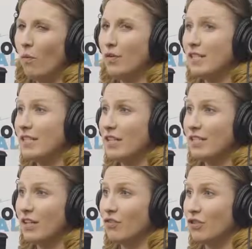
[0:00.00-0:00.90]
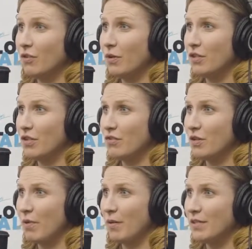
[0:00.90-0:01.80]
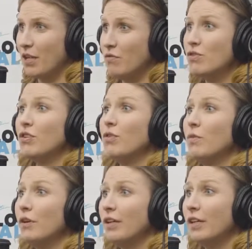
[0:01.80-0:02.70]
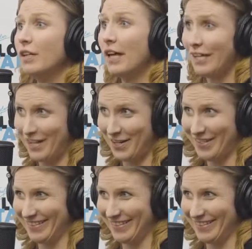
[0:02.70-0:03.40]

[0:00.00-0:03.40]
Well, it's easy to sell Sherwood too. She probably said, "You sure would like it here."